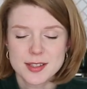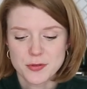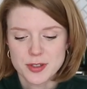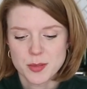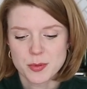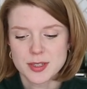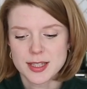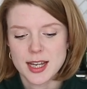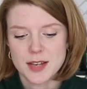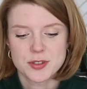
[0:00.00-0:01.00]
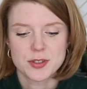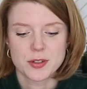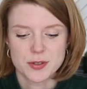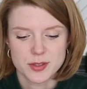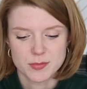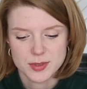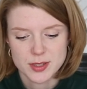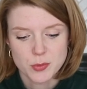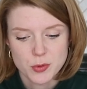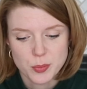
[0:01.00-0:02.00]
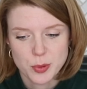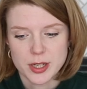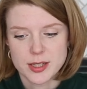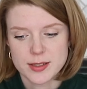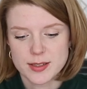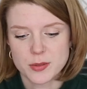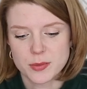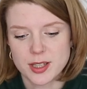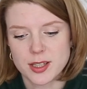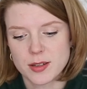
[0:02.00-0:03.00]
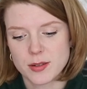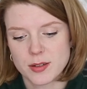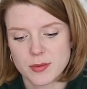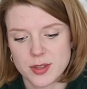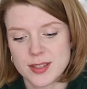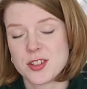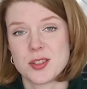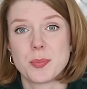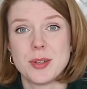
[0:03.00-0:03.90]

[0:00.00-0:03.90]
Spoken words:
So for example, today I've just got some small prints that these are just